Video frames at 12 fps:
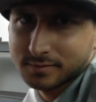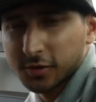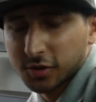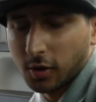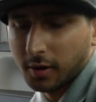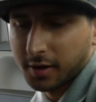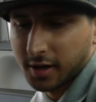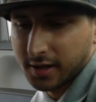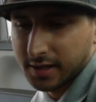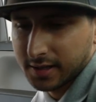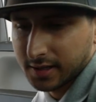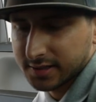So I'm gonna
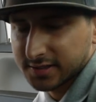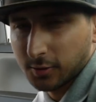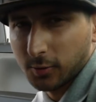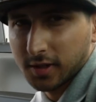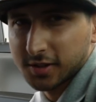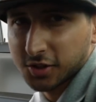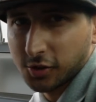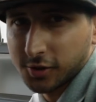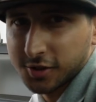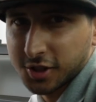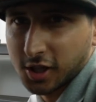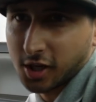get someone to tow the
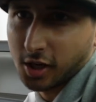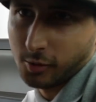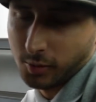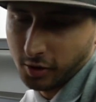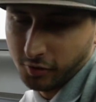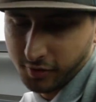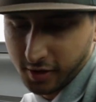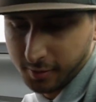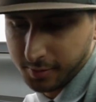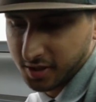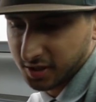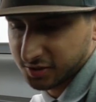truck all the way over there
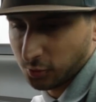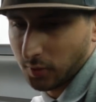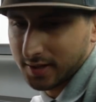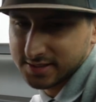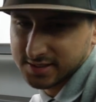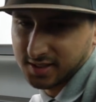because the way it's